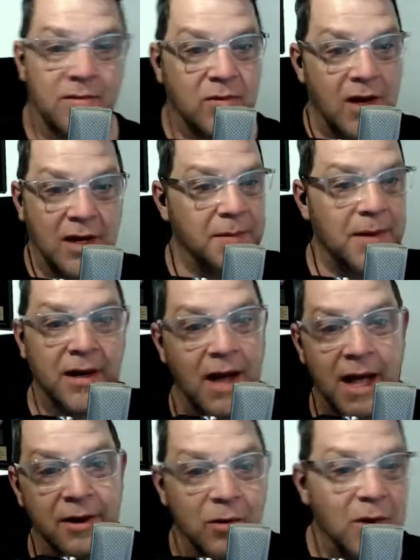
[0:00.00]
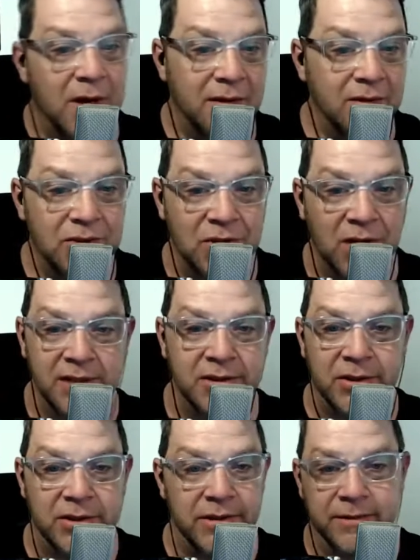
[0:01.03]
talking about, I don't know, whatever,
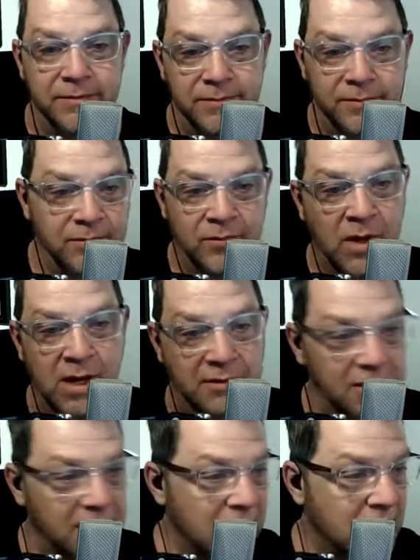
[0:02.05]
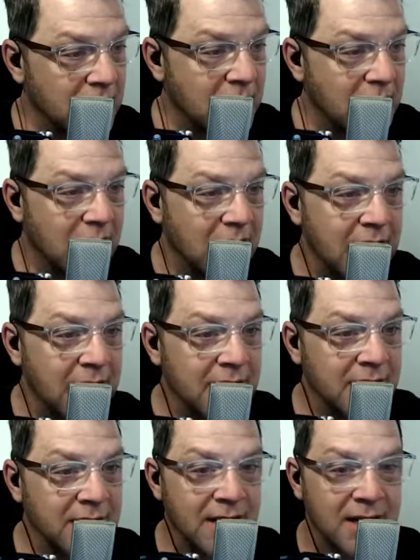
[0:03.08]
trucks or whatever.
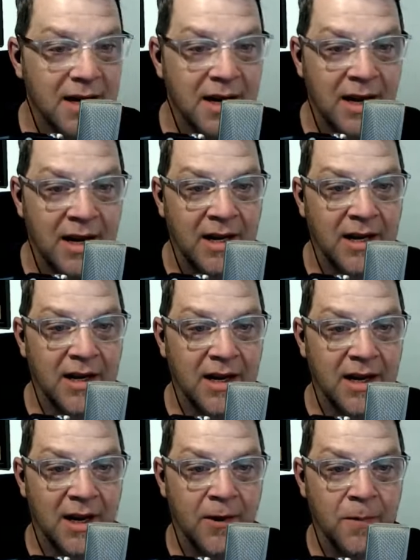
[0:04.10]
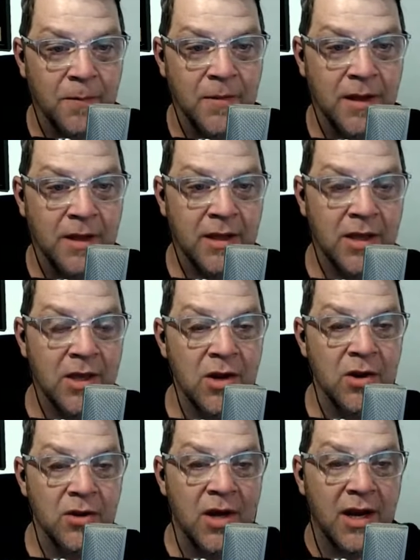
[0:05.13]
And not
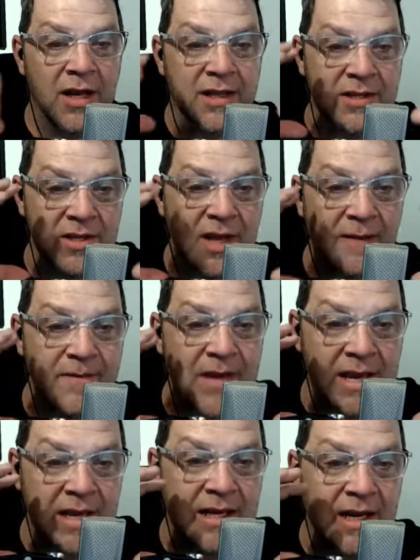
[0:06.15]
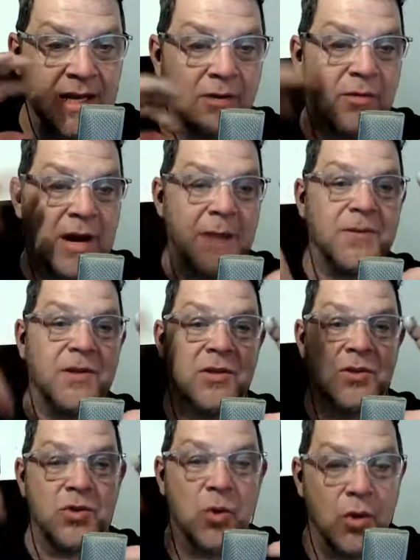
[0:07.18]
like the cellophane like wrapped at
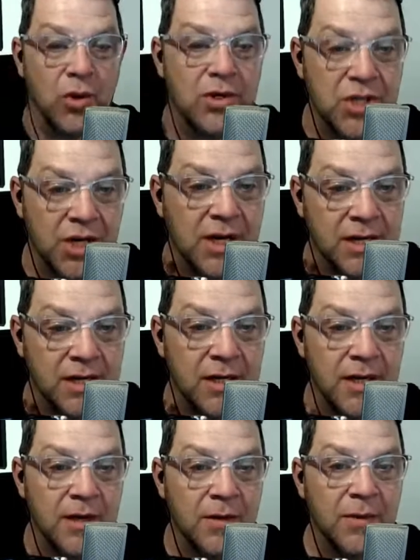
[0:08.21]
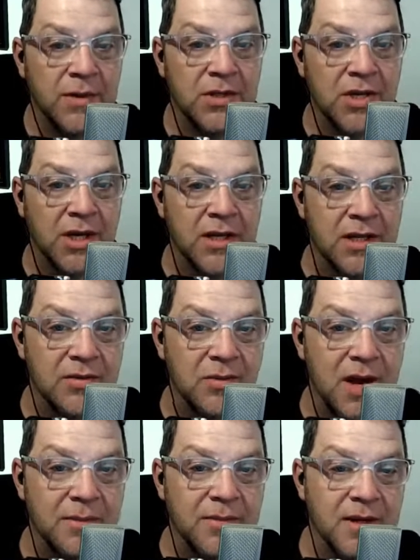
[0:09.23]
the store chicken, but the chicken that's
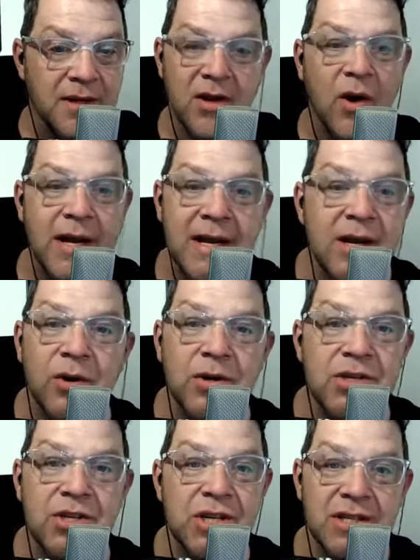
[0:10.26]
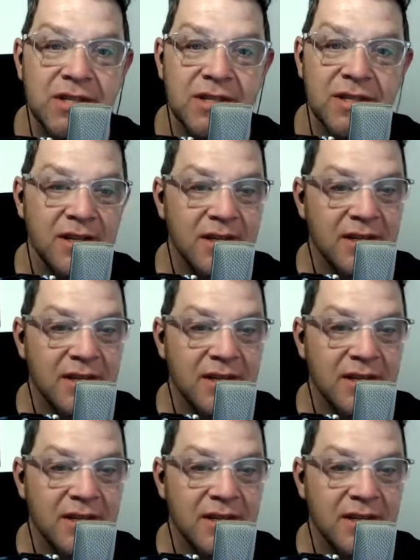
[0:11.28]
wrapped. No, I didn't go to Sheetz.